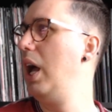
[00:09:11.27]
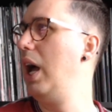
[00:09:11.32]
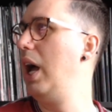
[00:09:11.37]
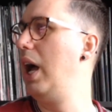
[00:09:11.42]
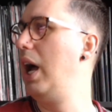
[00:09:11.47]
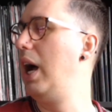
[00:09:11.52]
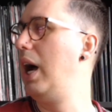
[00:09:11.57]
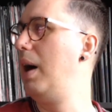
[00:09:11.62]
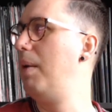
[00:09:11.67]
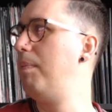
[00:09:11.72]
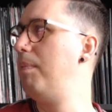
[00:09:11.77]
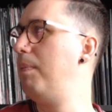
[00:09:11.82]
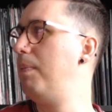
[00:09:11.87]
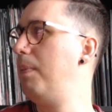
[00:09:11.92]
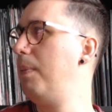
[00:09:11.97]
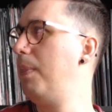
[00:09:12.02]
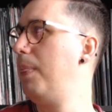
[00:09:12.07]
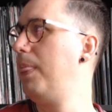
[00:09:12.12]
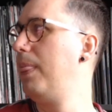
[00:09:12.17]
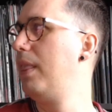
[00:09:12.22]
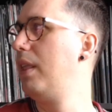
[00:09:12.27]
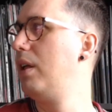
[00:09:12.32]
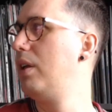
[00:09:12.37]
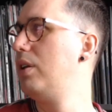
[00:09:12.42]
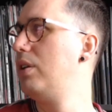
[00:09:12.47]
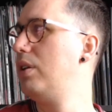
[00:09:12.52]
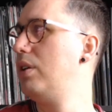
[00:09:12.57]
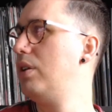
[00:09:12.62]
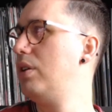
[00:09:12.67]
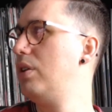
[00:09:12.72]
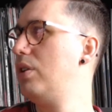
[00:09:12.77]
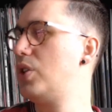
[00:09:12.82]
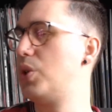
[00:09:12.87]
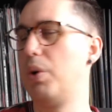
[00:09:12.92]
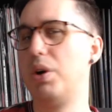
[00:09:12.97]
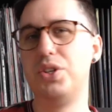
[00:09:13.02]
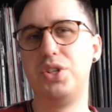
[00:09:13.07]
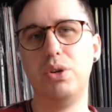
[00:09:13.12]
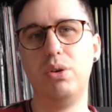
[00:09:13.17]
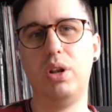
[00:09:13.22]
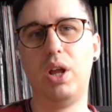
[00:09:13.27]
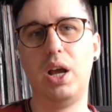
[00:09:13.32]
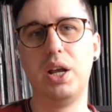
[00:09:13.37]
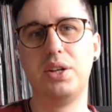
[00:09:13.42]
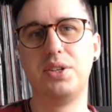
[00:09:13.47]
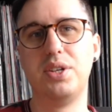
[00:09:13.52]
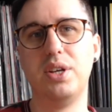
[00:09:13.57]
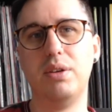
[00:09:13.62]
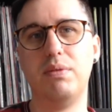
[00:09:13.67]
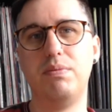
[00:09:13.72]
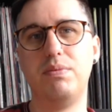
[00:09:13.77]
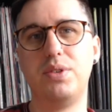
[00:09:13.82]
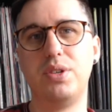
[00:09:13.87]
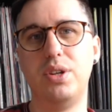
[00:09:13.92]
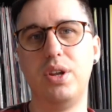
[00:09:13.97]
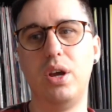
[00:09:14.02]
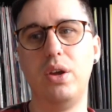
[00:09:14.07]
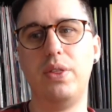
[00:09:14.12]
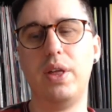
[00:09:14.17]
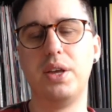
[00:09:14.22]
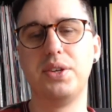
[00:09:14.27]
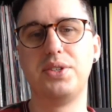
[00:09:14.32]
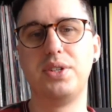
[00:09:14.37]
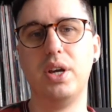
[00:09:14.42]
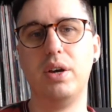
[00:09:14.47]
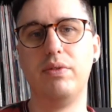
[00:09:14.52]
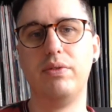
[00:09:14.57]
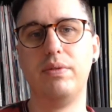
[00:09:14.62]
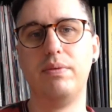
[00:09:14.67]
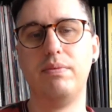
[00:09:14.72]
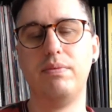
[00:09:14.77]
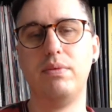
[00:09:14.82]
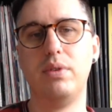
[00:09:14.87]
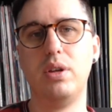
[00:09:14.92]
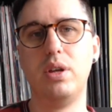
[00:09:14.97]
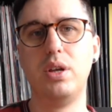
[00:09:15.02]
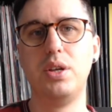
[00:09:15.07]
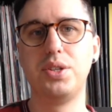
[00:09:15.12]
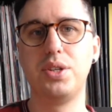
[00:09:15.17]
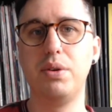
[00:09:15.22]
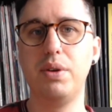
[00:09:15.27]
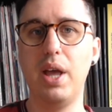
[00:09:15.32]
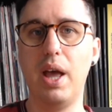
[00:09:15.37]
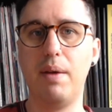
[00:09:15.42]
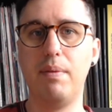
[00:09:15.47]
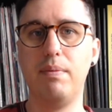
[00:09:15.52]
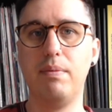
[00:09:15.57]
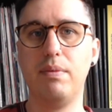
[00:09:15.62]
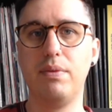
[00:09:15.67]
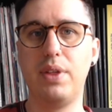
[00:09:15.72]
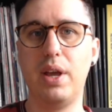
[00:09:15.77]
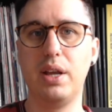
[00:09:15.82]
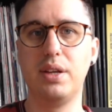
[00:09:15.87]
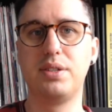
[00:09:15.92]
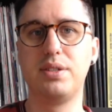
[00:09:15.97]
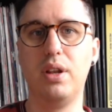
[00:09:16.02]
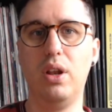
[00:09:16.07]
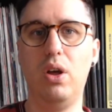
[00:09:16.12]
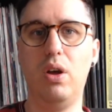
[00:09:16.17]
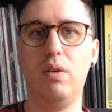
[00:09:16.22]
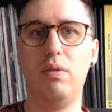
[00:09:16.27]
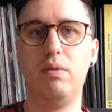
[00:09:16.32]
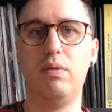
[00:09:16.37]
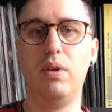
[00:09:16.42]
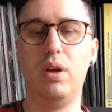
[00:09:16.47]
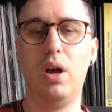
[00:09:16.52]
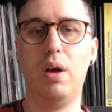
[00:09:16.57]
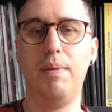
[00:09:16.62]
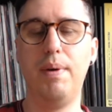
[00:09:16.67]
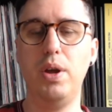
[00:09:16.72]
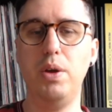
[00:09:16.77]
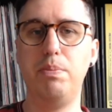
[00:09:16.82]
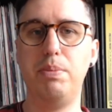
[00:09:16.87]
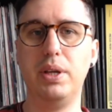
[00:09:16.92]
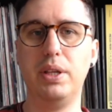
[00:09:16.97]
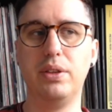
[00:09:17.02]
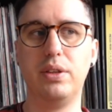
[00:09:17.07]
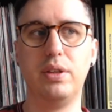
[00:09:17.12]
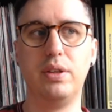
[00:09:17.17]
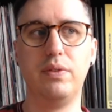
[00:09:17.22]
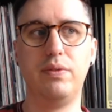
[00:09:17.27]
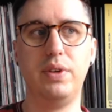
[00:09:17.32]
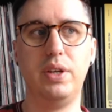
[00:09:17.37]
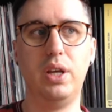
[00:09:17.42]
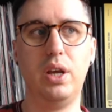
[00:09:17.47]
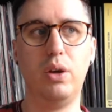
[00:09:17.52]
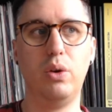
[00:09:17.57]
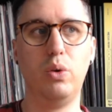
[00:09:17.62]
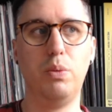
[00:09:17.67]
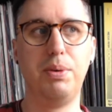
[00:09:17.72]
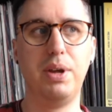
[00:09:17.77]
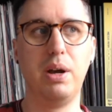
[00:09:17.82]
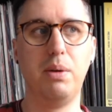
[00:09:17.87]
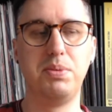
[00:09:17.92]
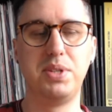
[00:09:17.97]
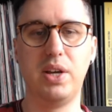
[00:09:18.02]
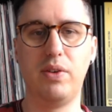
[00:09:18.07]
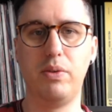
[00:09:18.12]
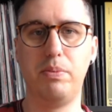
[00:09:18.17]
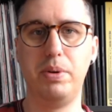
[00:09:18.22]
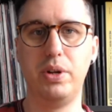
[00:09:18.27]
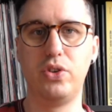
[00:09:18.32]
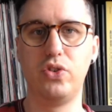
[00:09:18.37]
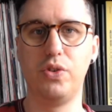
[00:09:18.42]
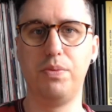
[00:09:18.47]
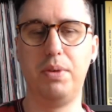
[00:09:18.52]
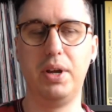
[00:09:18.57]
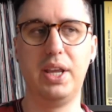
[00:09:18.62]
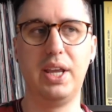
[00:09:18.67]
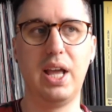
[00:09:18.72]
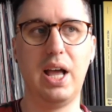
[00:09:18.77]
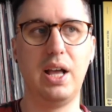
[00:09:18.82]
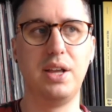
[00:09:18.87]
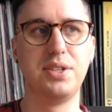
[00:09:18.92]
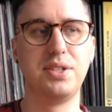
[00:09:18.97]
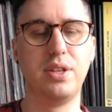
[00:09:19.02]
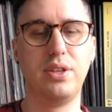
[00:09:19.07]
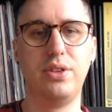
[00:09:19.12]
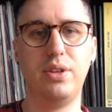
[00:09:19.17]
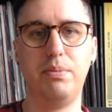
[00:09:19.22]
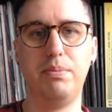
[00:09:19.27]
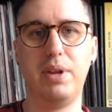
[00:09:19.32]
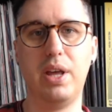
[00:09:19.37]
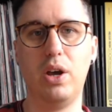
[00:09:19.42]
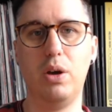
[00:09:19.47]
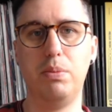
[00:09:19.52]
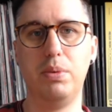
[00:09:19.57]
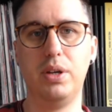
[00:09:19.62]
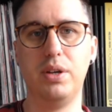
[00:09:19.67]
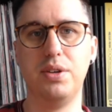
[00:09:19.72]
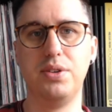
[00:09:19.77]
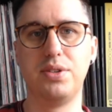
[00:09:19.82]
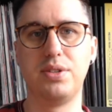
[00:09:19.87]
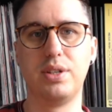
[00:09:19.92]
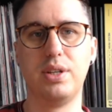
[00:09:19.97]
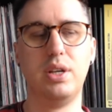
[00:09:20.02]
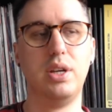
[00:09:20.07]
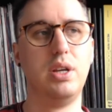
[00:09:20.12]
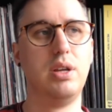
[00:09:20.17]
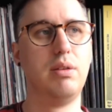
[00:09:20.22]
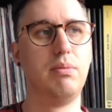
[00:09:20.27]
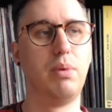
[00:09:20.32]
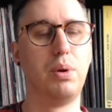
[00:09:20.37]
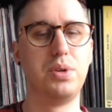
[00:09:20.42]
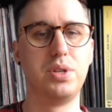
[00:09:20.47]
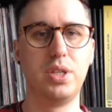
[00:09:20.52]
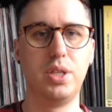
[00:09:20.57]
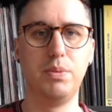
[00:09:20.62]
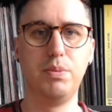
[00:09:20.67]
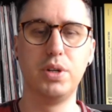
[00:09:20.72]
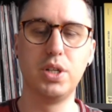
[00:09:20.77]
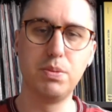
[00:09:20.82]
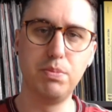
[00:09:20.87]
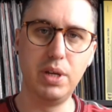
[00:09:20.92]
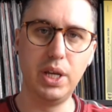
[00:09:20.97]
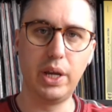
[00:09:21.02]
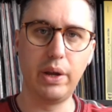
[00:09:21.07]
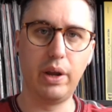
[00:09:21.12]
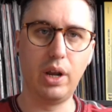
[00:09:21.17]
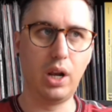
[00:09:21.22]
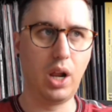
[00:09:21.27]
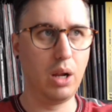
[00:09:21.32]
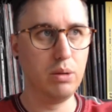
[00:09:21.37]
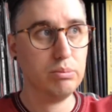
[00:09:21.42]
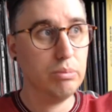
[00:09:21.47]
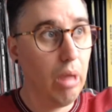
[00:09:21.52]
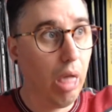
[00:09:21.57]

So I do like to know that stuff. So yeah, thanks a lot. I'm hoping that the video will be able to have a picture of my cat as the thumbnail because most of them are just me going like,